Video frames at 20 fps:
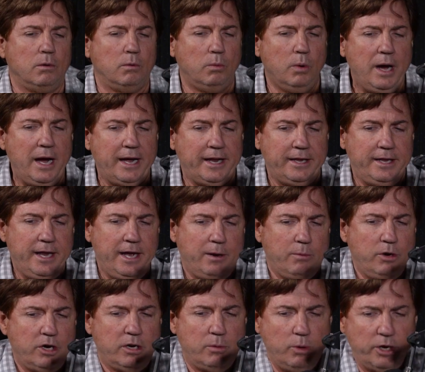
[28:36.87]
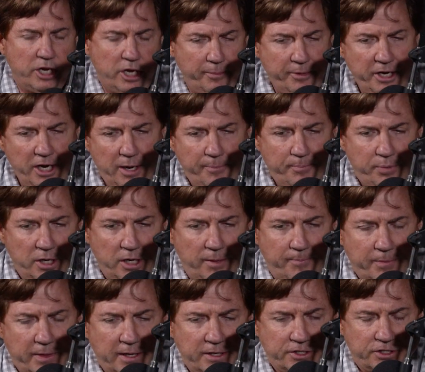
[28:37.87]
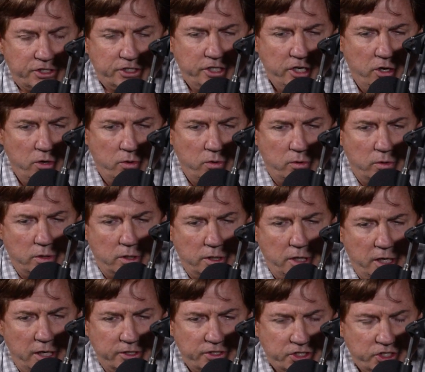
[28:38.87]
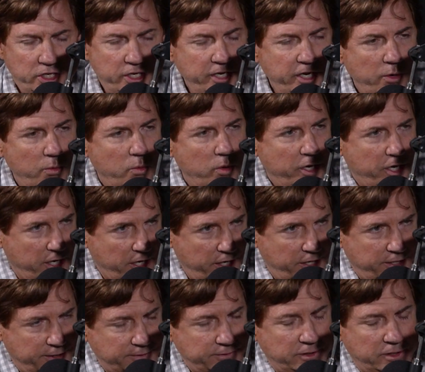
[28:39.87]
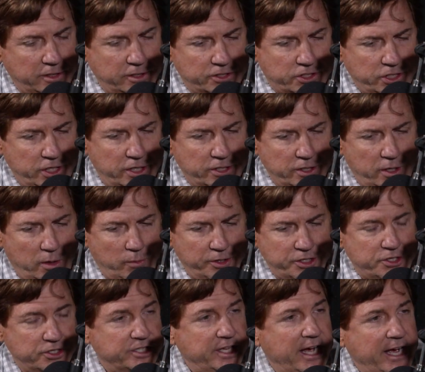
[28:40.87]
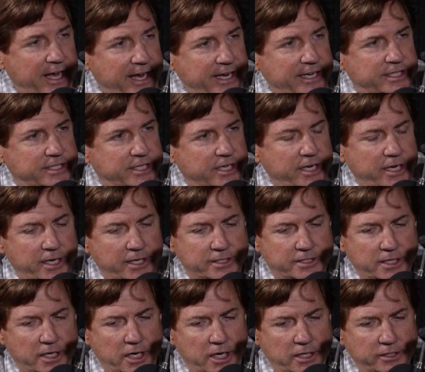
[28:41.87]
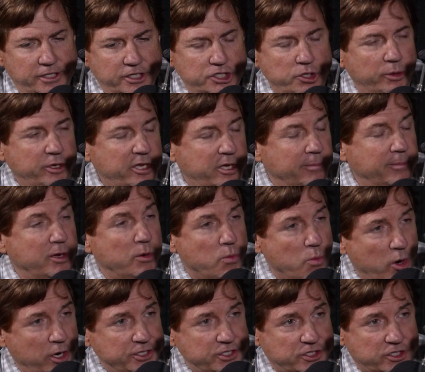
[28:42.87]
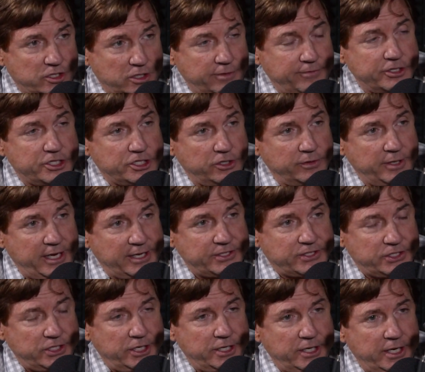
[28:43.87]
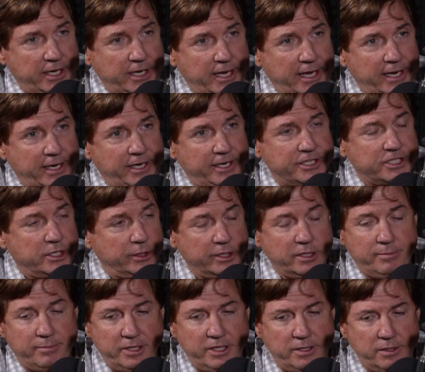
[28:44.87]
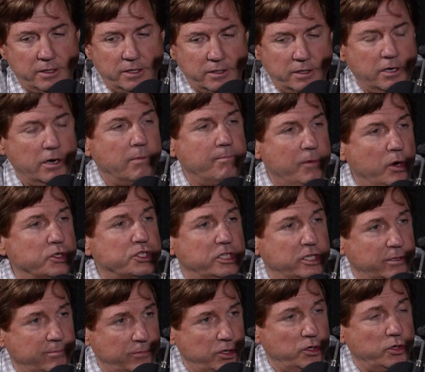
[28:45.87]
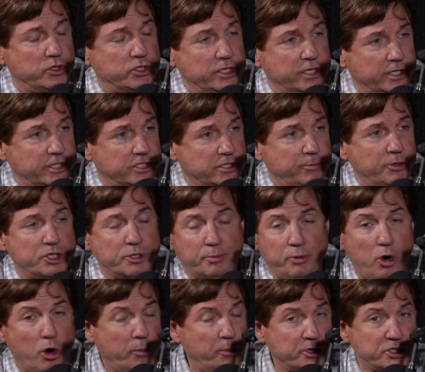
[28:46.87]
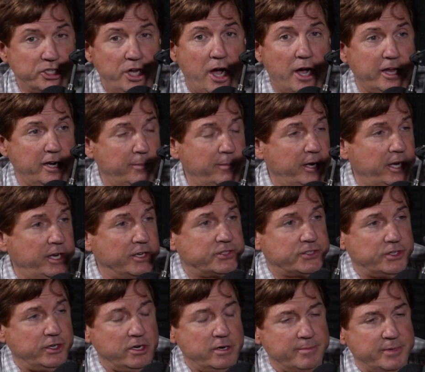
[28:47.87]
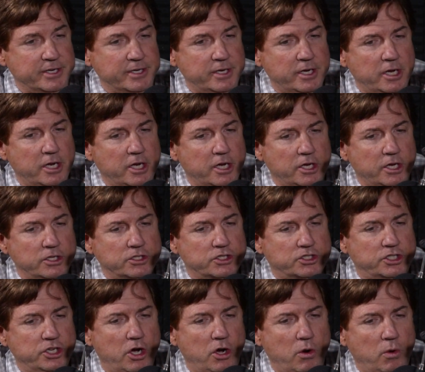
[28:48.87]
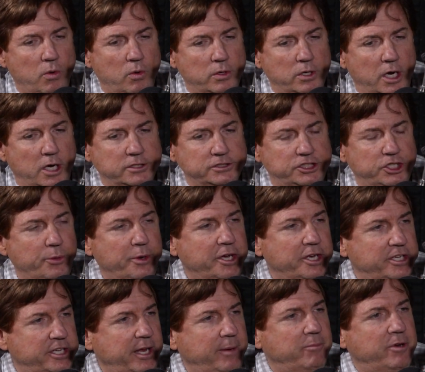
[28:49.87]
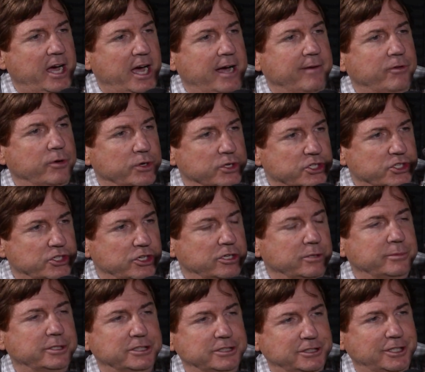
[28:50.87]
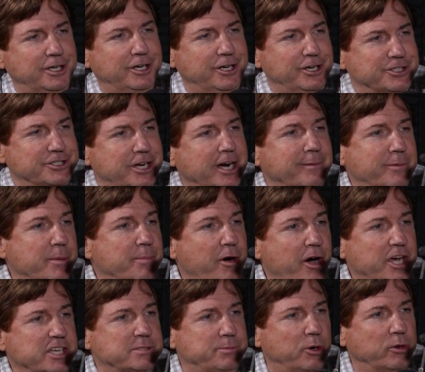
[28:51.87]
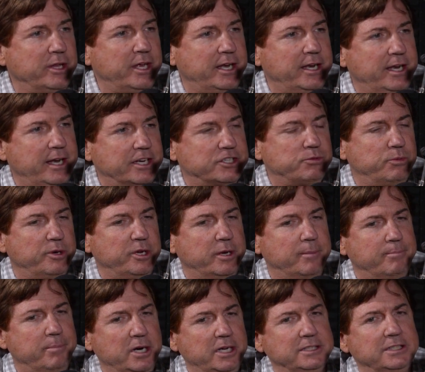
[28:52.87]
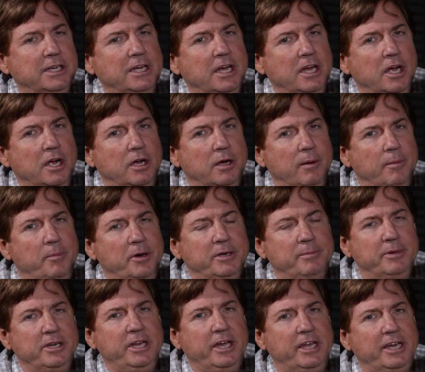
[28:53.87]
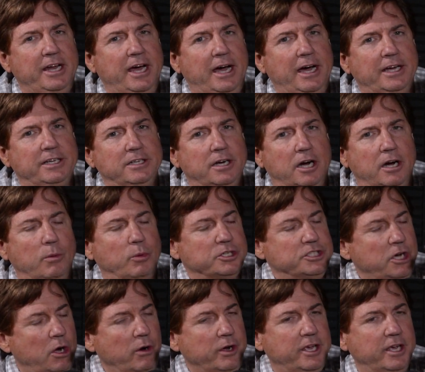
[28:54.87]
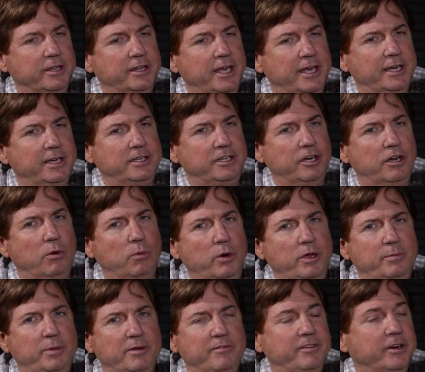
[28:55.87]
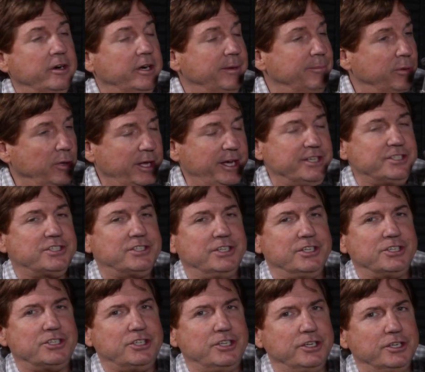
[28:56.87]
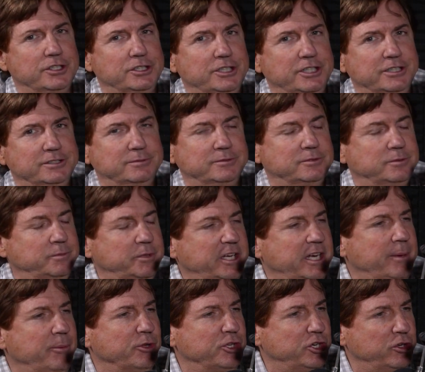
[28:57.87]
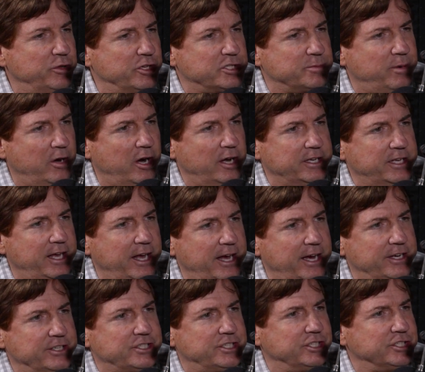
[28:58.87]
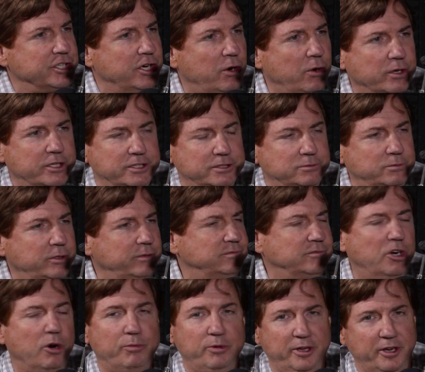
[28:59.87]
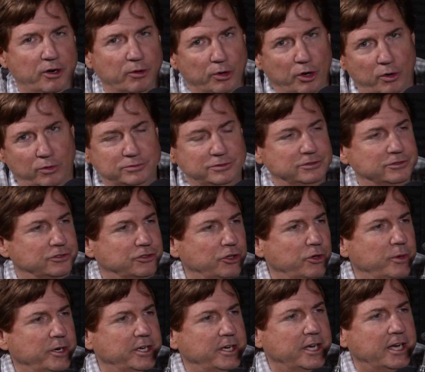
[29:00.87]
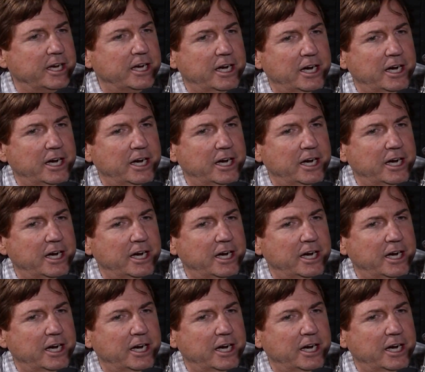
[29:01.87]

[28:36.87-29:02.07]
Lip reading: Right. Yeah. We're coming up. Sunday week, which is the 18th, there's only going to be one service on that Sunday, and it is going to be, mostly music. It's a music program. There's not going to be any sermon. So doing a deep dive on a sermon is not going to be possible that next week. But Nick and I were talking that, we've been very blessed this year in being able to do this podcast and talk, and we've hopefully grown through it.